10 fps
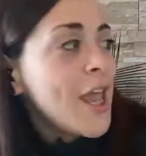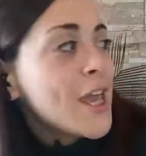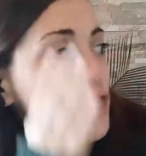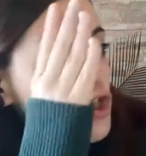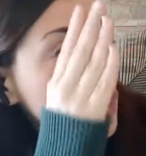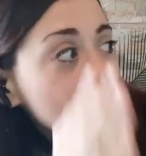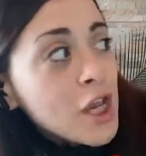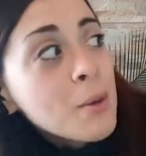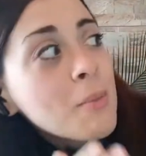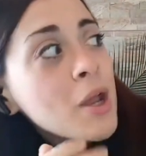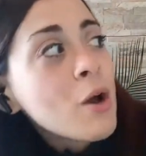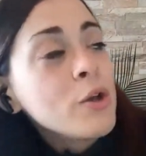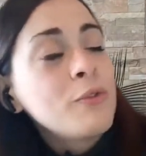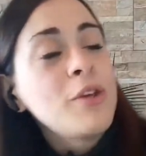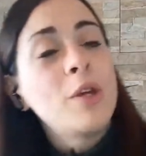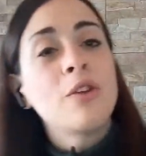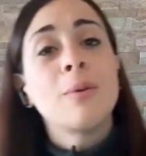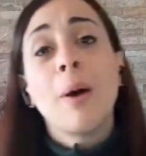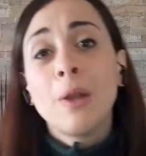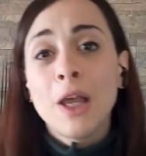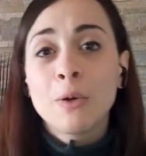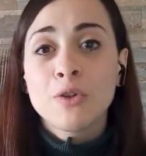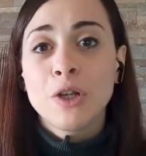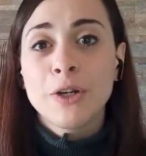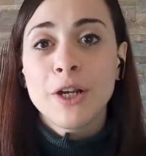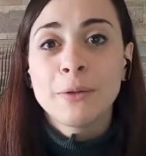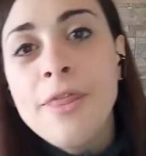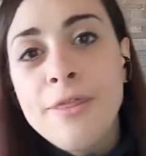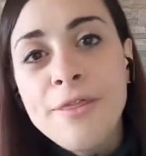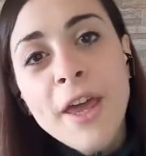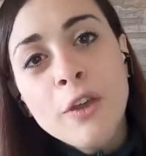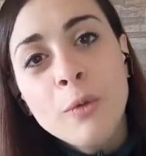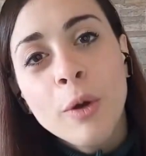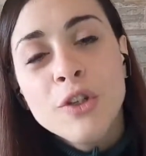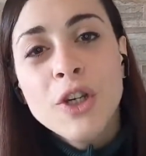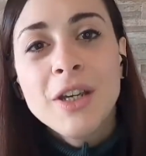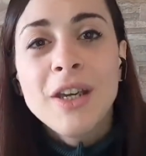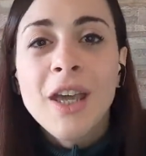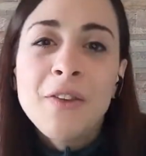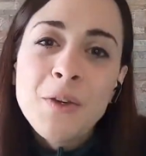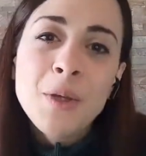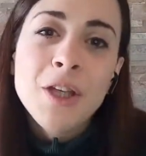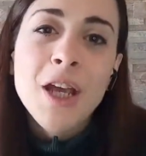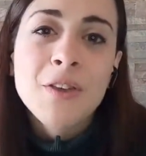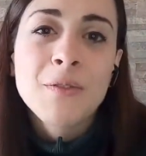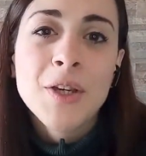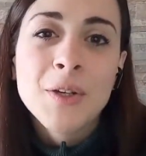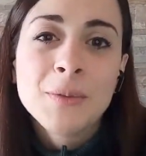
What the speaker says: and check my other videos about language learning. Thanks for watching, and see you in the next video.